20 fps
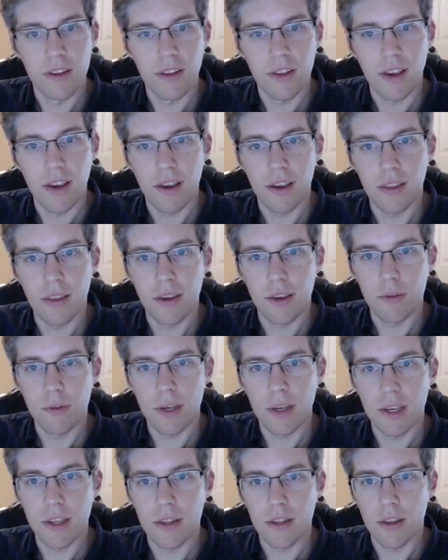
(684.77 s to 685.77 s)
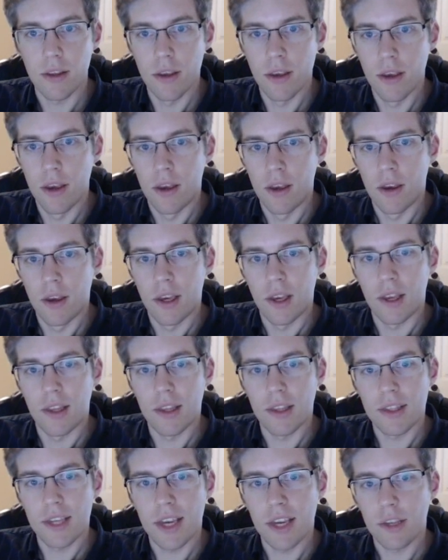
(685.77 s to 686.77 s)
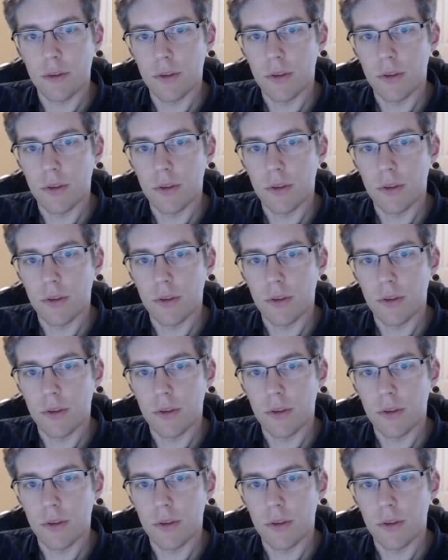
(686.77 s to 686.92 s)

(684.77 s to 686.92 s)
And then we can, in this case,